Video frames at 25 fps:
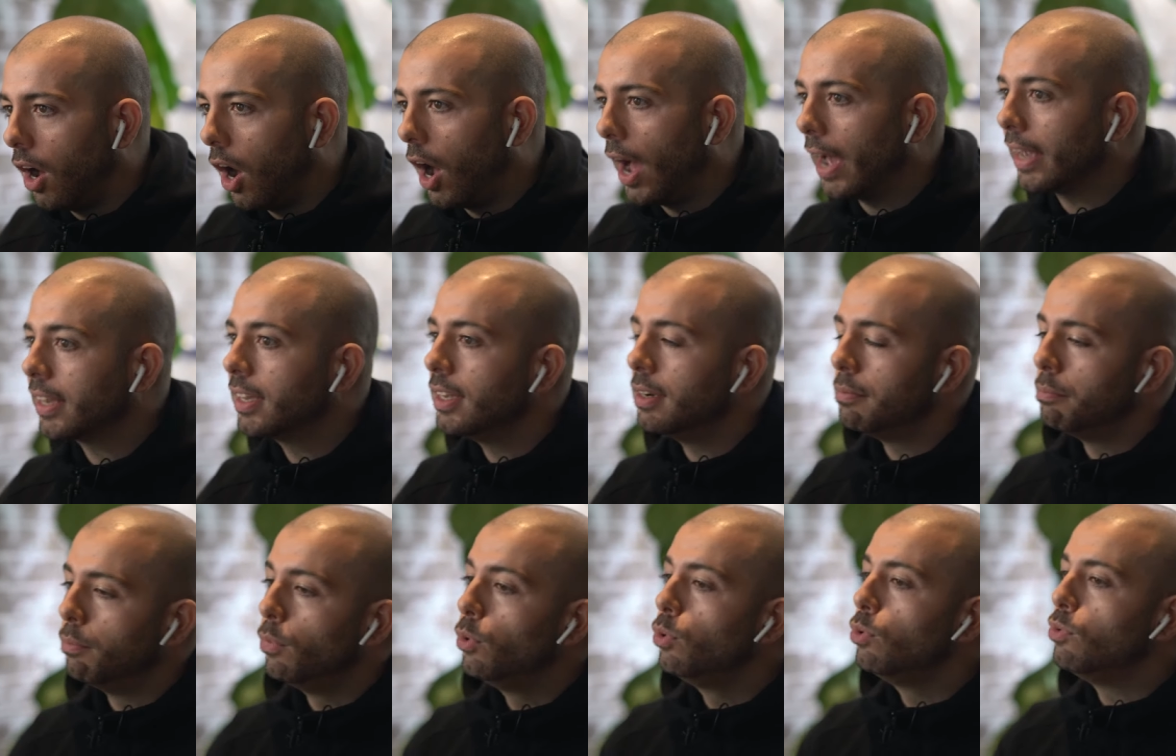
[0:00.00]
I
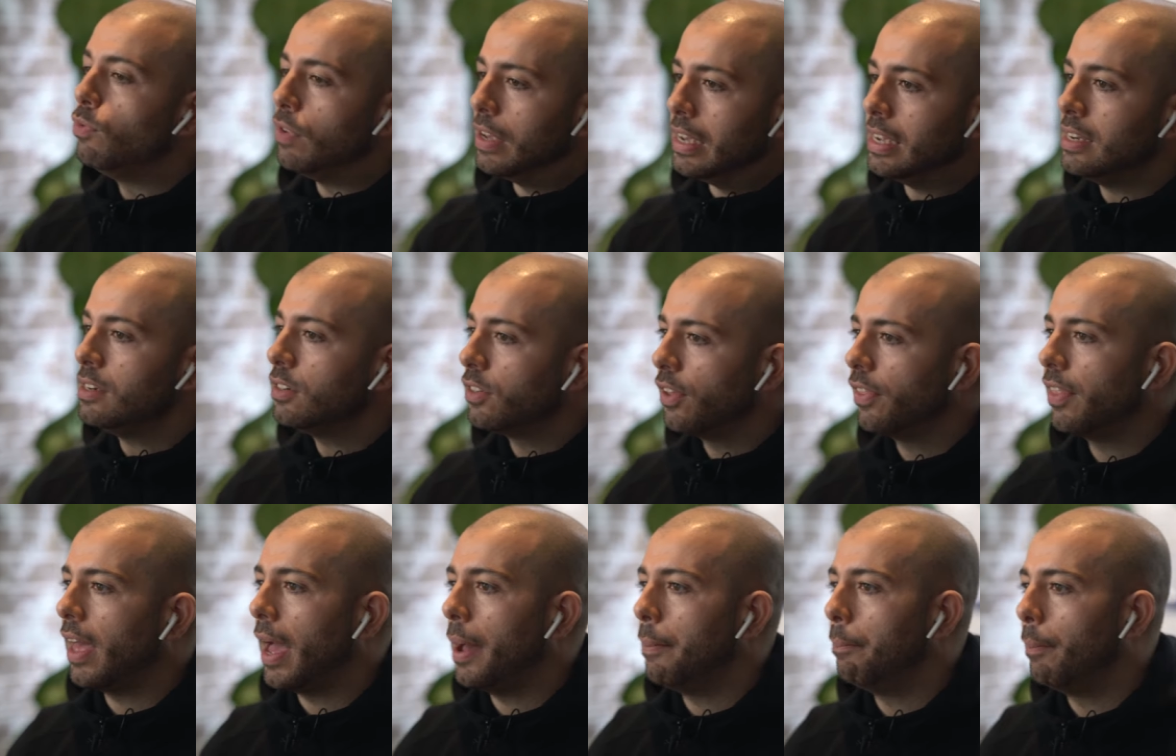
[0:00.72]
can move
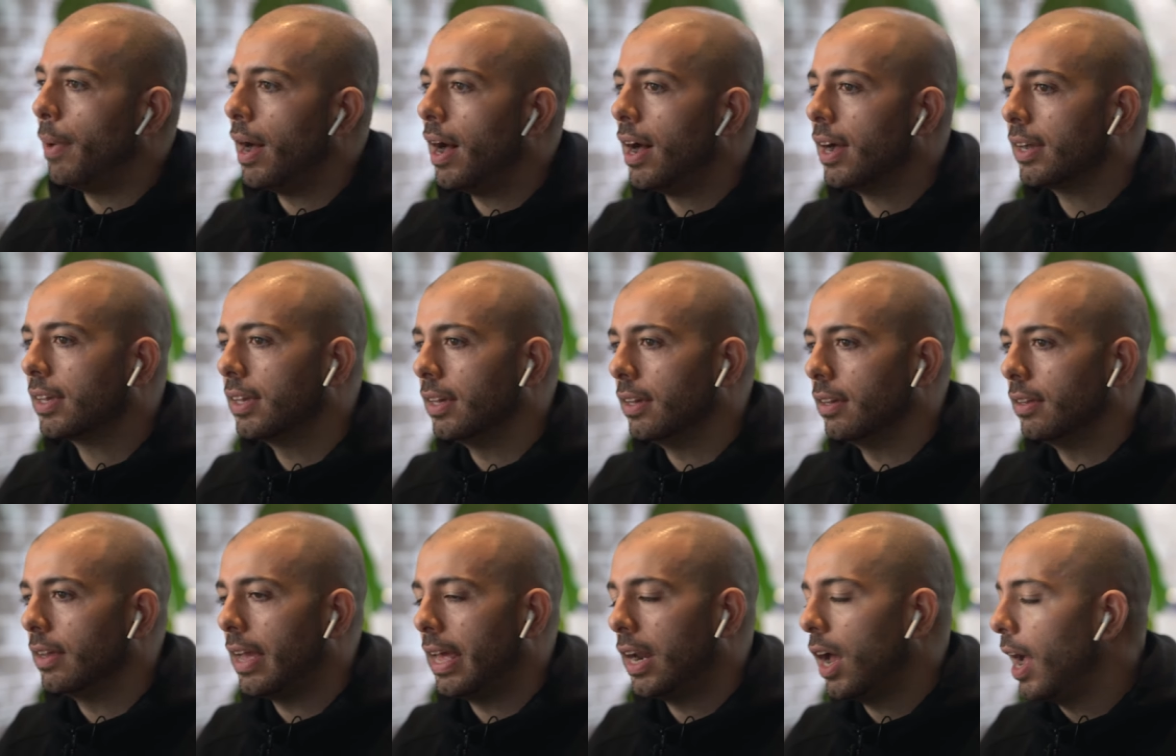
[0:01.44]
into that
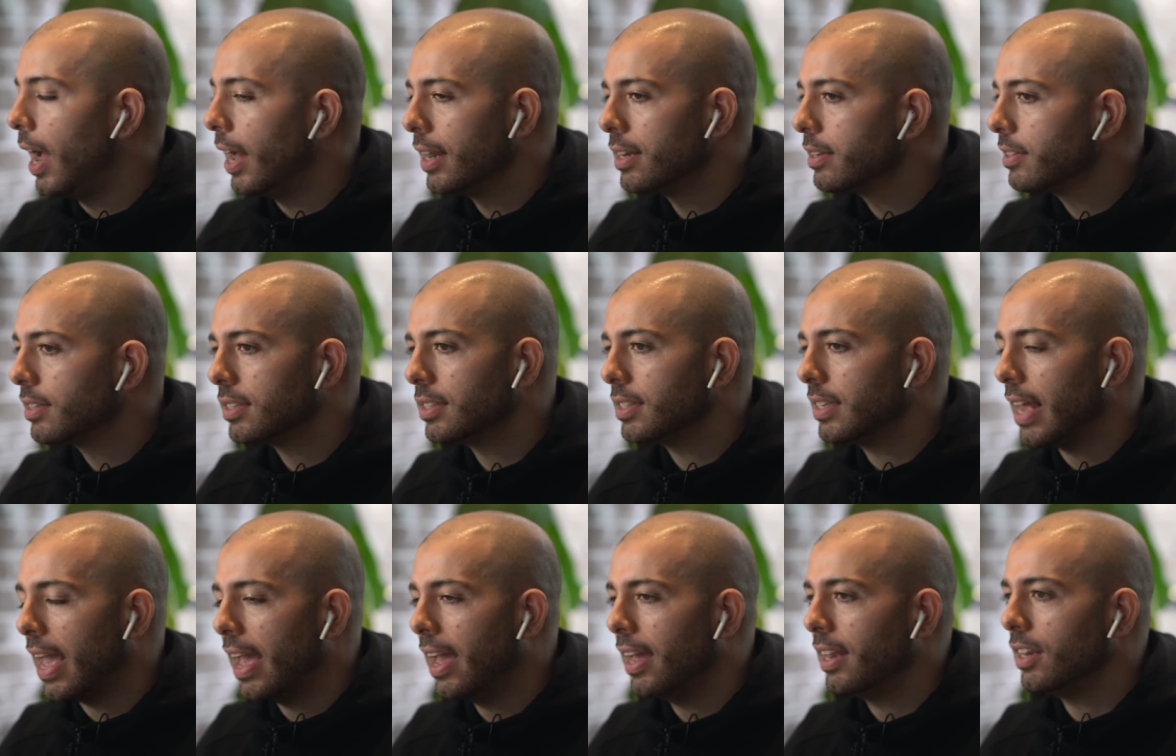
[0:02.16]
market and I
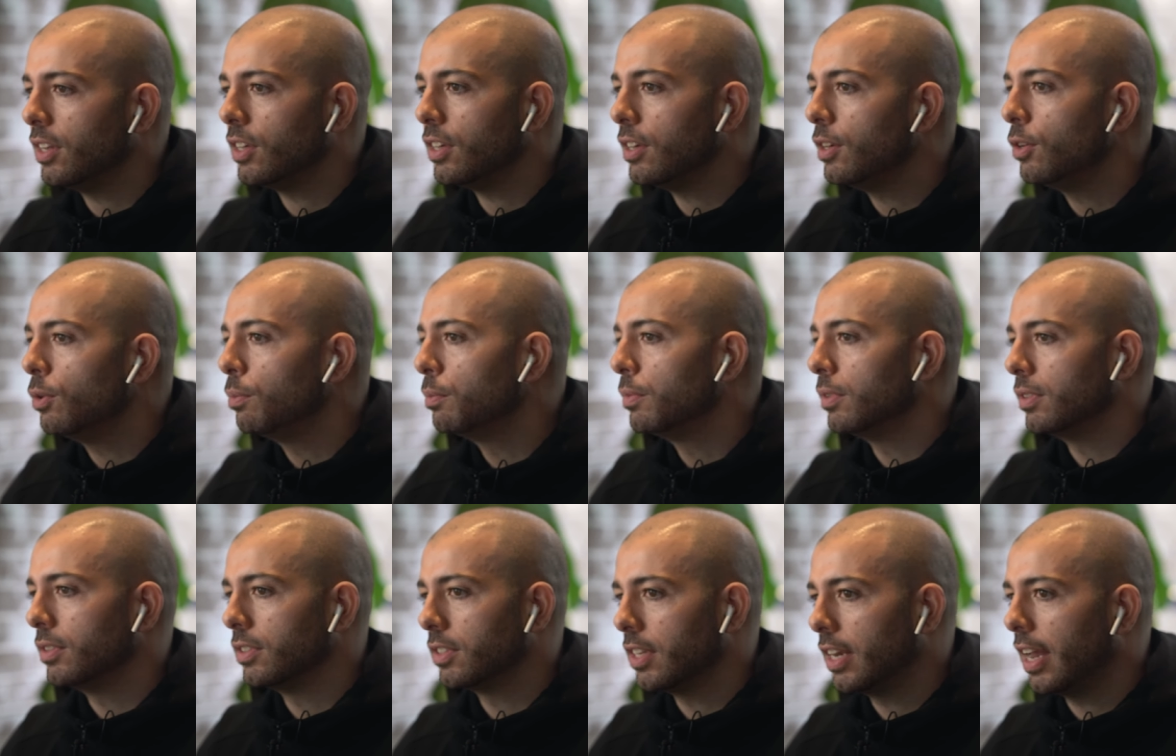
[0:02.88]
understand
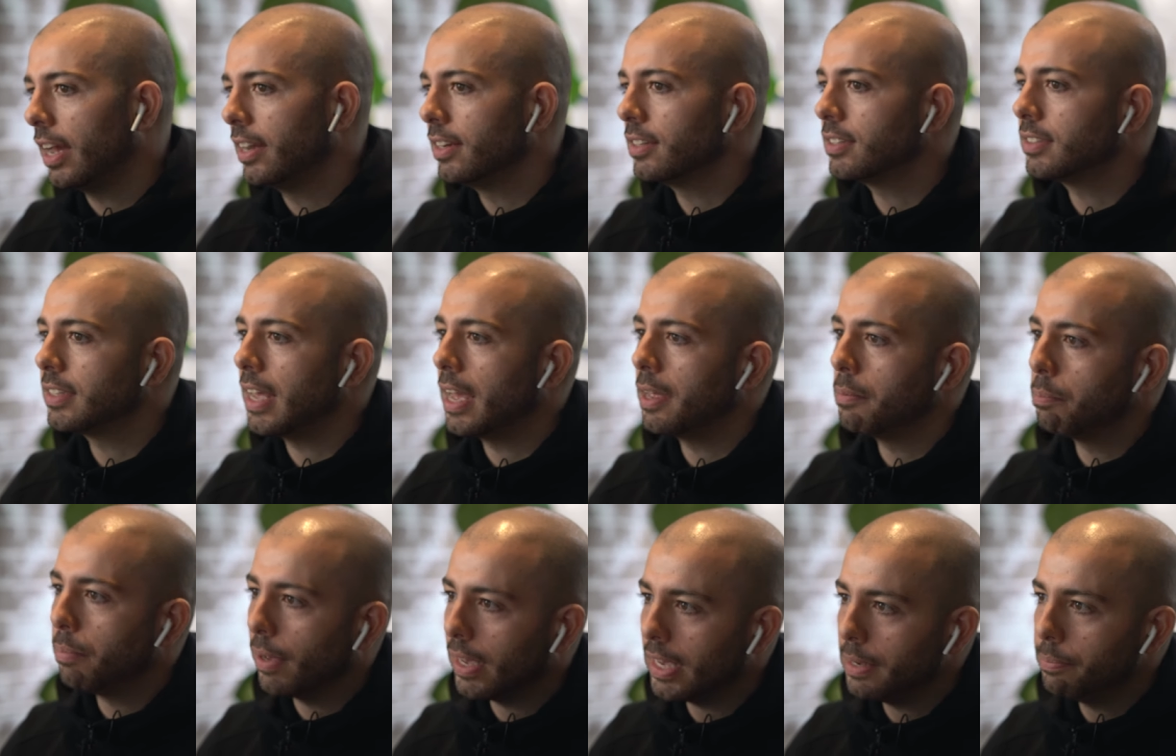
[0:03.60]
humans and I
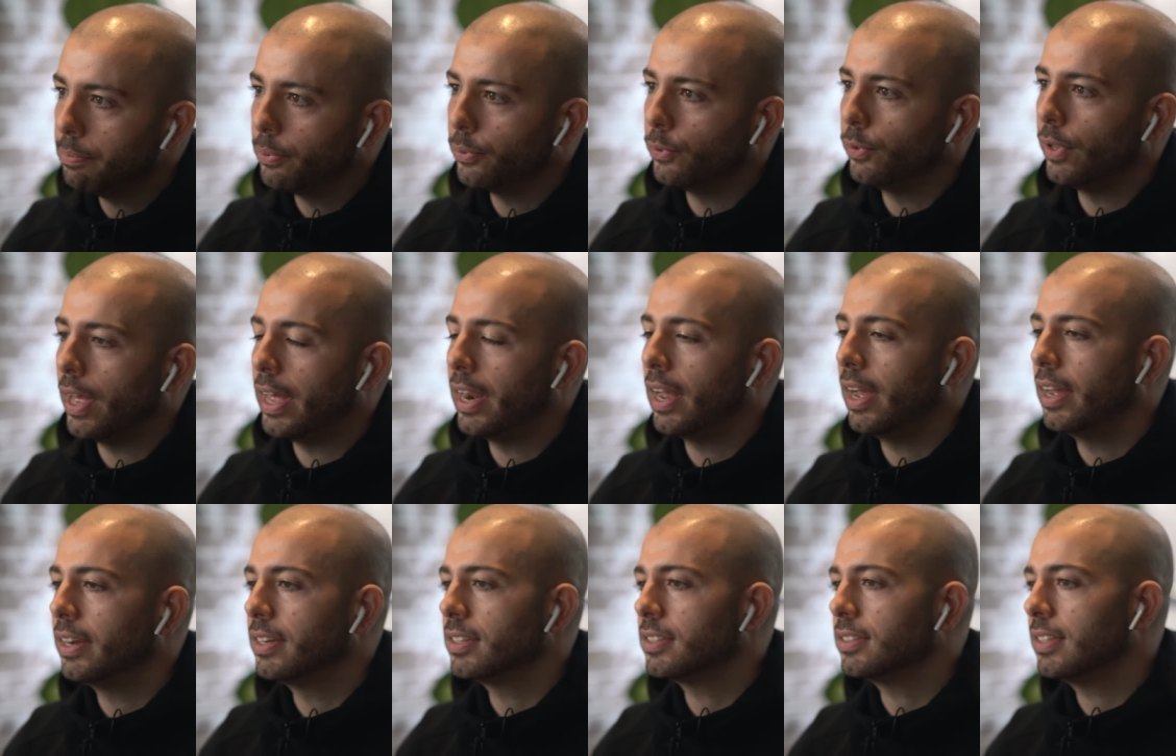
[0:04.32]
understand people and
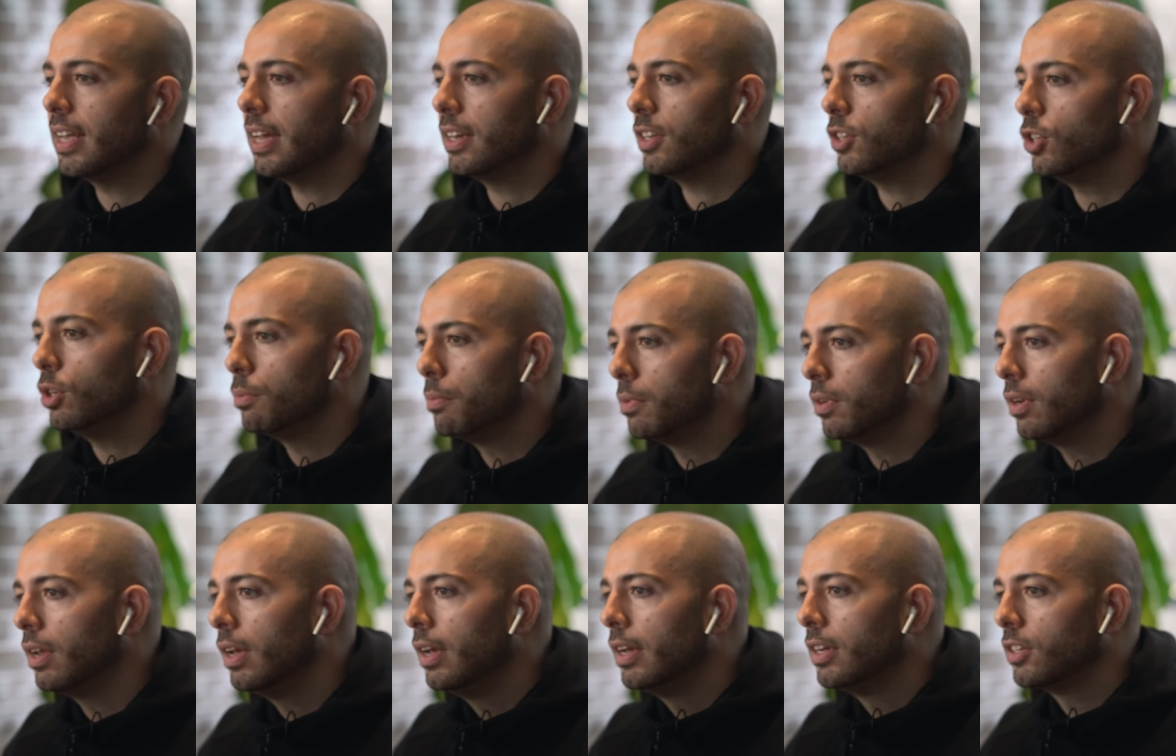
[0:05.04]
I understand
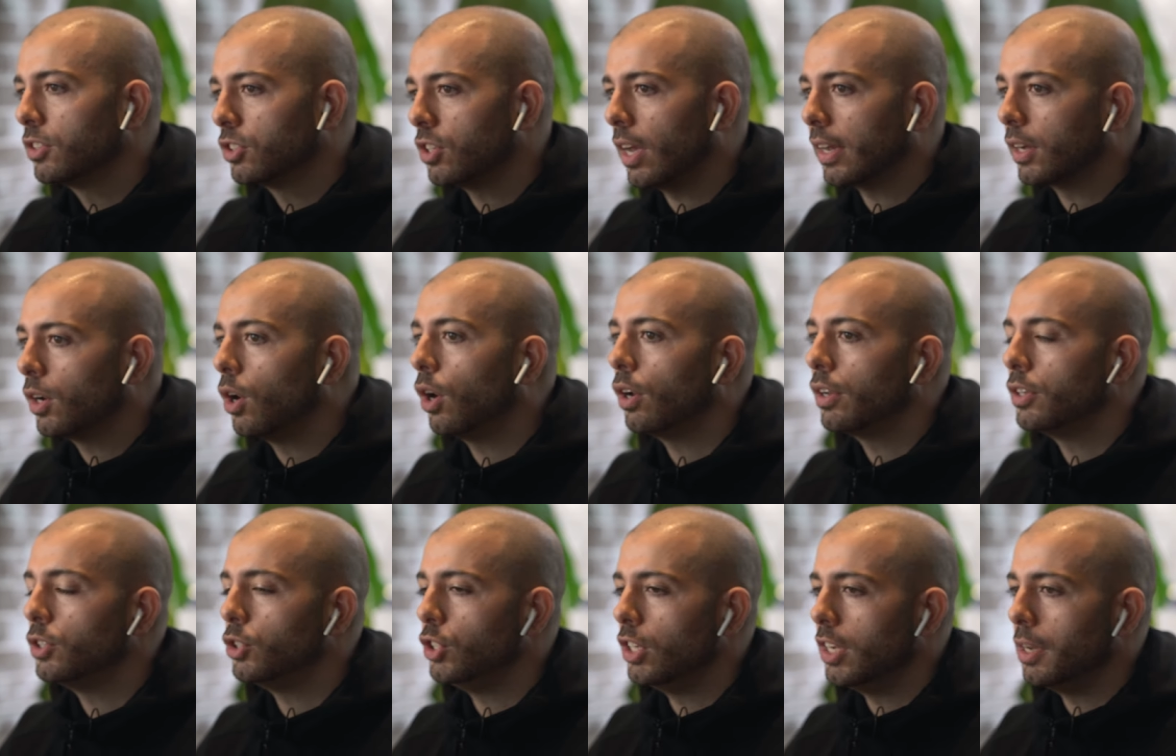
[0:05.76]
human
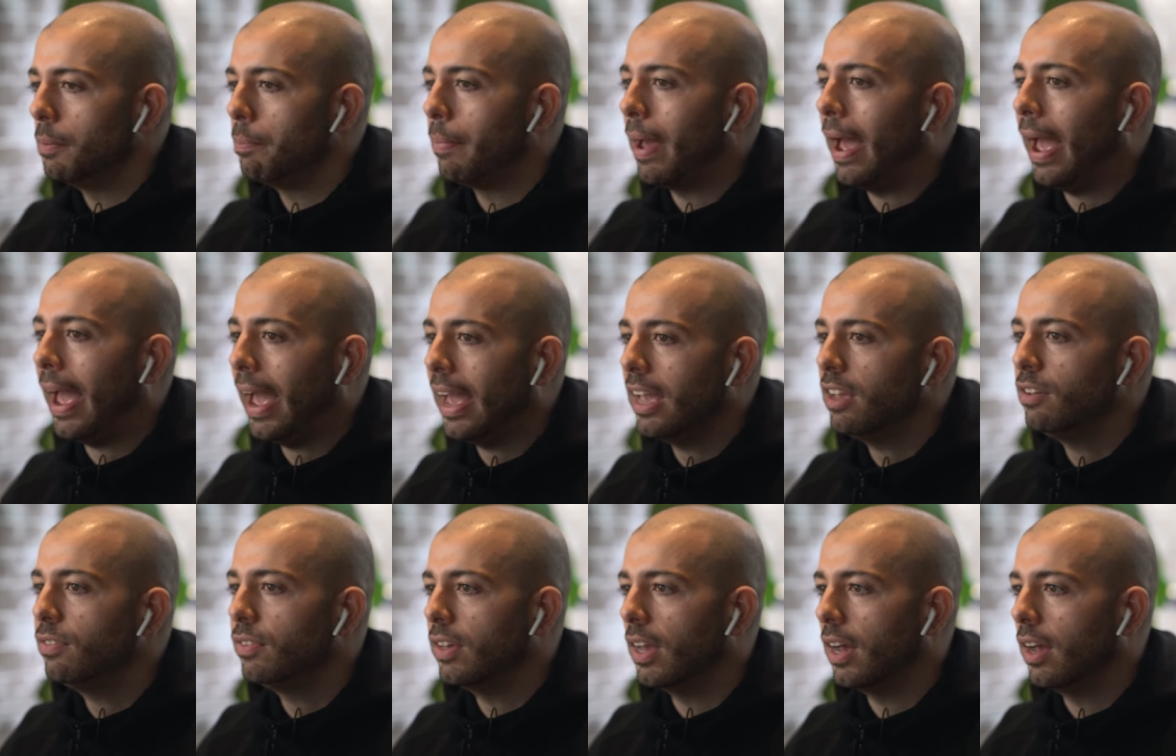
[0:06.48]
psychology and
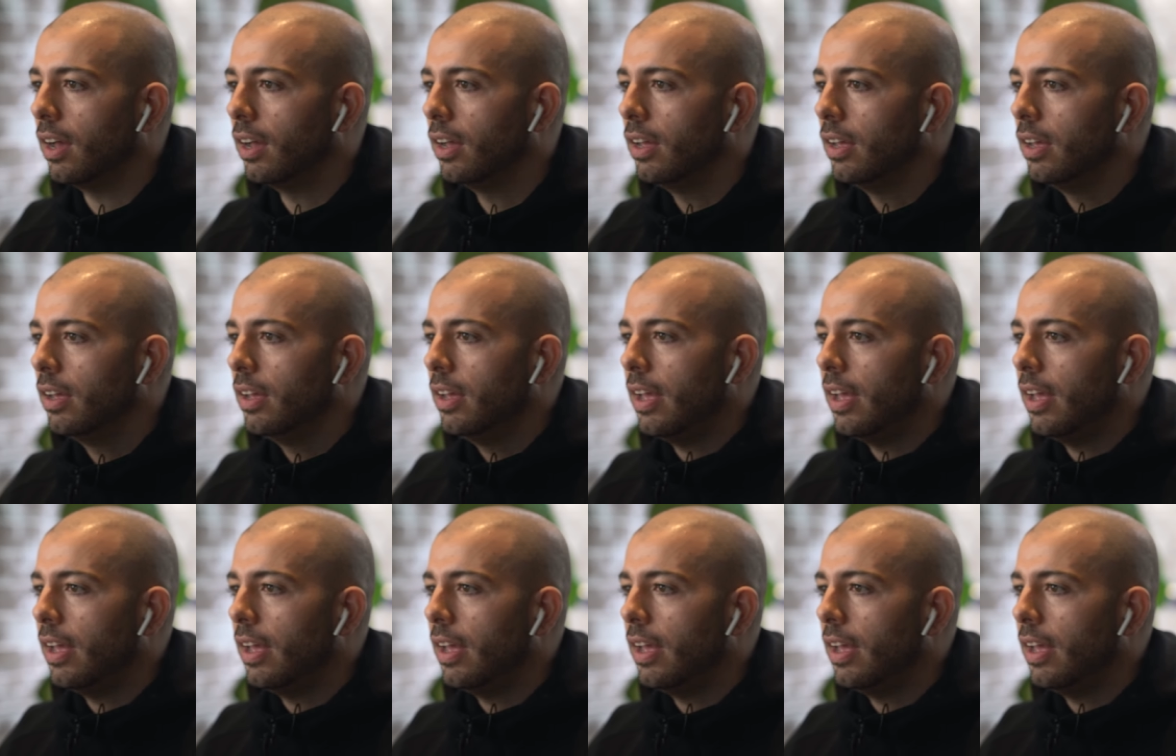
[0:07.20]
behavior.